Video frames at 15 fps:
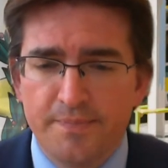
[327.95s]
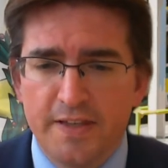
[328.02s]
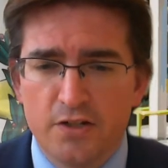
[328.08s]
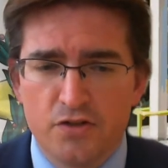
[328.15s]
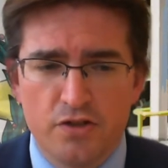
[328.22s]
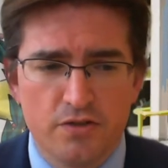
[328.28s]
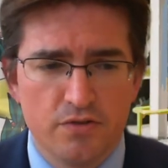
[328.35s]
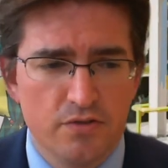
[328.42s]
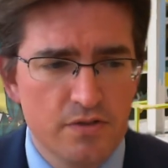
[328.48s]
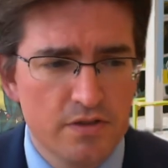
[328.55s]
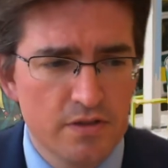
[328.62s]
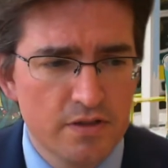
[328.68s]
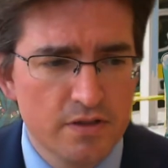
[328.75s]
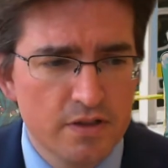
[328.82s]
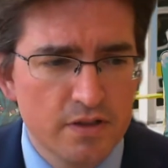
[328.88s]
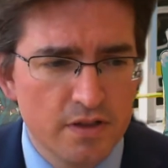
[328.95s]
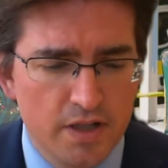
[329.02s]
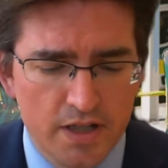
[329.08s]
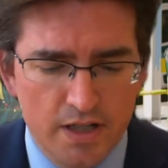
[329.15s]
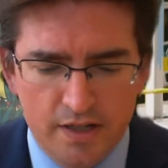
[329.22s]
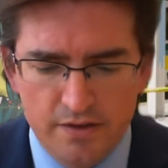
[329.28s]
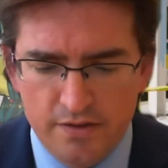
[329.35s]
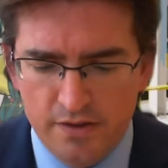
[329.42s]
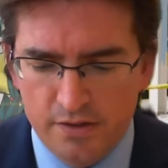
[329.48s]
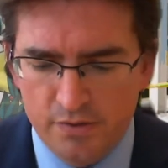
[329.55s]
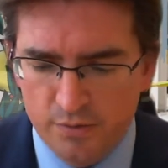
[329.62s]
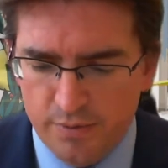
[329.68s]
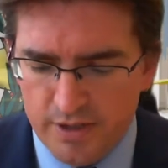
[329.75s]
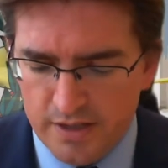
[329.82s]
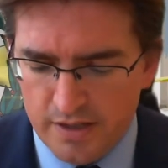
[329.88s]
issues, that it
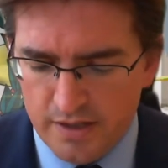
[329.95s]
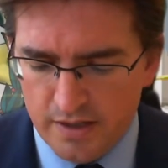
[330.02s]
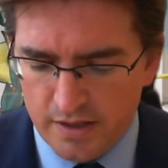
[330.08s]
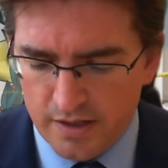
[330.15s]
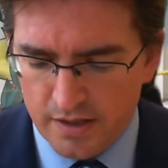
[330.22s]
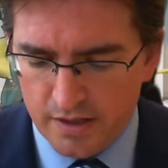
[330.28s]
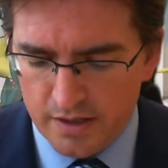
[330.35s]
will be